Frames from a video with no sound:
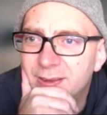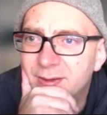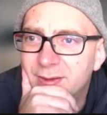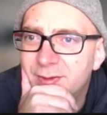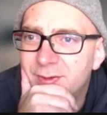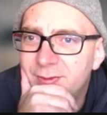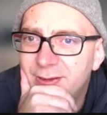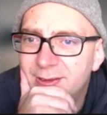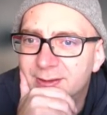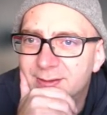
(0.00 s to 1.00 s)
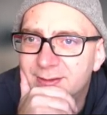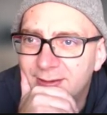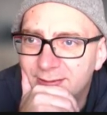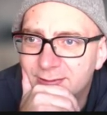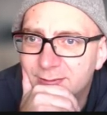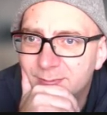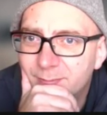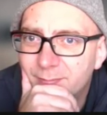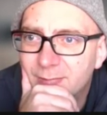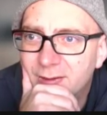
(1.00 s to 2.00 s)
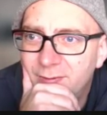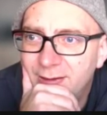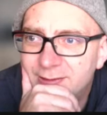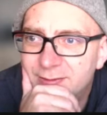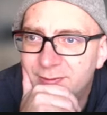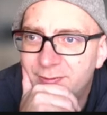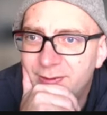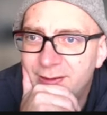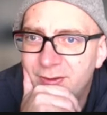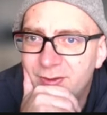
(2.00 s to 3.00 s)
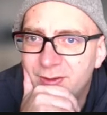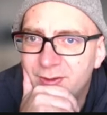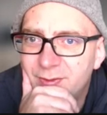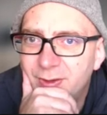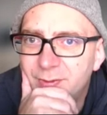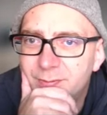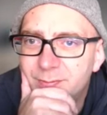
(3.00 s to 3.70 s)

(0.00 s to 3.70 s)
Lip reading: a 3 and a 6, right, to finish this row.